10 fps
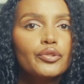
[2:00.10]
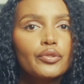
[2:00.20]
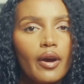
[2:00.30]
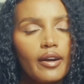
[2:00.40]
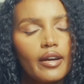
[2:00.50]

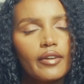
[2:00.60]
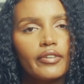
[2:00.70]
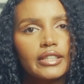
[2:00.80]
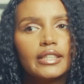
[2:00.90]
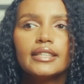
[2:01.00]
to arrive
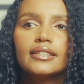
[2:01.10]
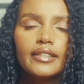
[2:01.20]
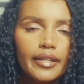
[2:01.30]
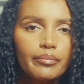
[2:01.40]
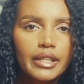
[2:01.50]
at least
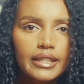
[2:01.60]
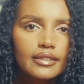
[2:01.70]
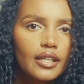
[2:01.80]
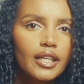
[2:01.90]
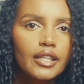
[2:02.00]
10 minutes
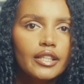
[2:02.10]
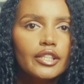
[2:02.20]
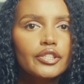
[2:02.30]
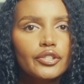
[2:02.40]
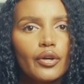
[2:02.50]

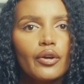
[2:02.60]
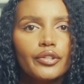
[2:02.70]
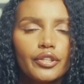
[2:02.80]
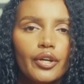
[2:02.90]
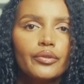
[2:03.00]
early, so
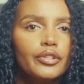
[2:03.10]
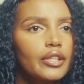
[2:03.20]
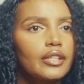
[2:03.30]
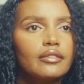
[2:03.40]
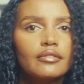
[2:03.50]
you
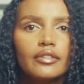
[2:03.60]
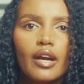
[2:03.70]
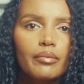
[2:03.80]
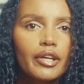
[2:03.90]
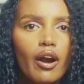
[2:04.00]
can
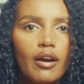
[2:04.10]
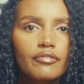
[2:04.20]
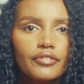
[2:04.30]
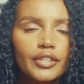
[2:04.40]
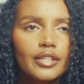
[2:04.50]
grab a
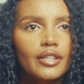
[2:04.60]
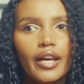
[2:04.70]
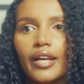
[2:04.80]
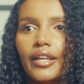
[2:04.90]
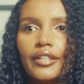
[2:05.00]
coffee
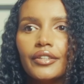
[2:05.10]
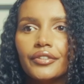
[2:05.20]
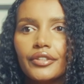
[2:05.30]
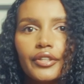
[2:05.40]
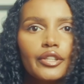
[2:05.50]

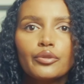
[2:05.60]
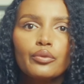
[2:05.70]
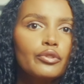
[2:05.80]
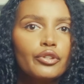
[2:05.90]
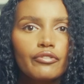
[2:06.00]
and you can
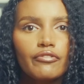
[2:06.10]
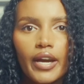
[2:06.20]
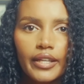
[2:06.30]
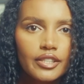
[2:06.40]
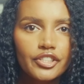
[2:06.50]
do your
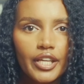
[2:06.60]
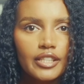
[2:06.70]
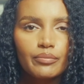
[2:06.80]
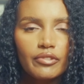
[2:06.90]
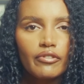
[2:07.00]
final
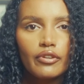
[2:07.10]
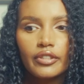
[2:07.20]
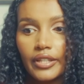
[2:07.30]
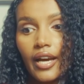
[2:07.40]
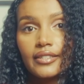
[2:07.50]
checks before
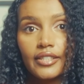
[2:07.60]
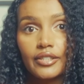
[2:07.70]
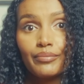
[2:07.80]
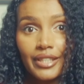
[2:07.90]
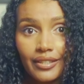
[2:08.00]
the
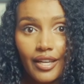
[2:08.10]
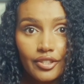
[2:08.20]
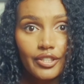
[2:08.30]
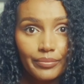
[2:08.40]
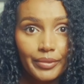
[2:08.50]
assessment actually